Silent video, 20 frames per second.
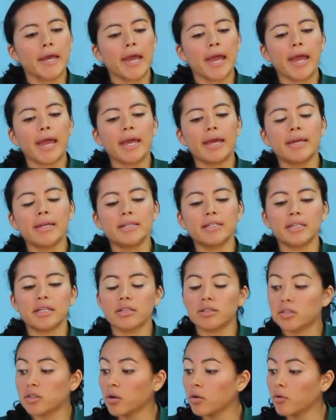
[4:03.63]
And
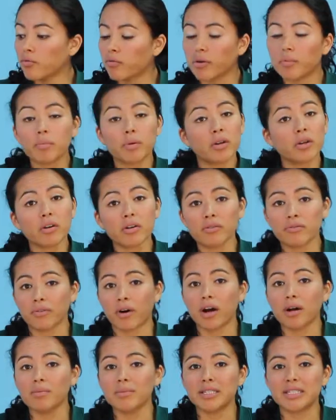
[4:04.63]
so from Pure
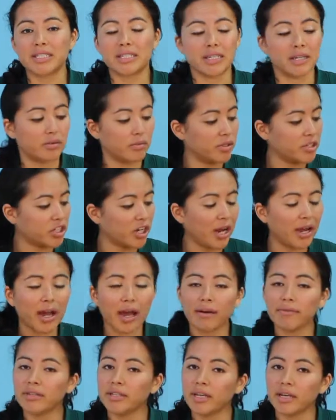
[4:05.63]
Pharmacy, which I
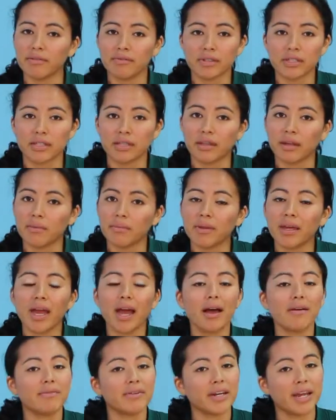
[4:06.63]
have to give it to them, they
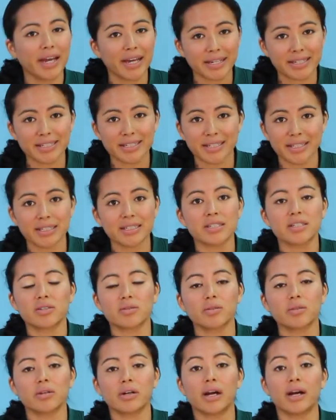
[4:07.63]
have an excellent
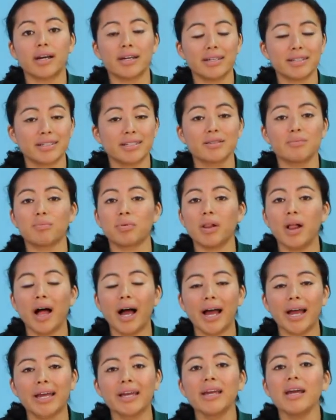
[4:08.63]

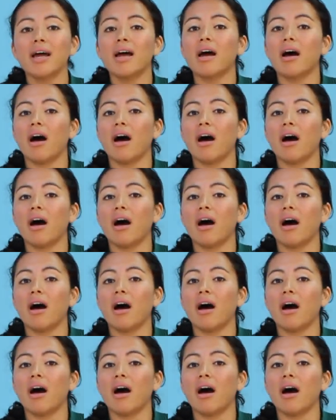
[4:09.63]
supply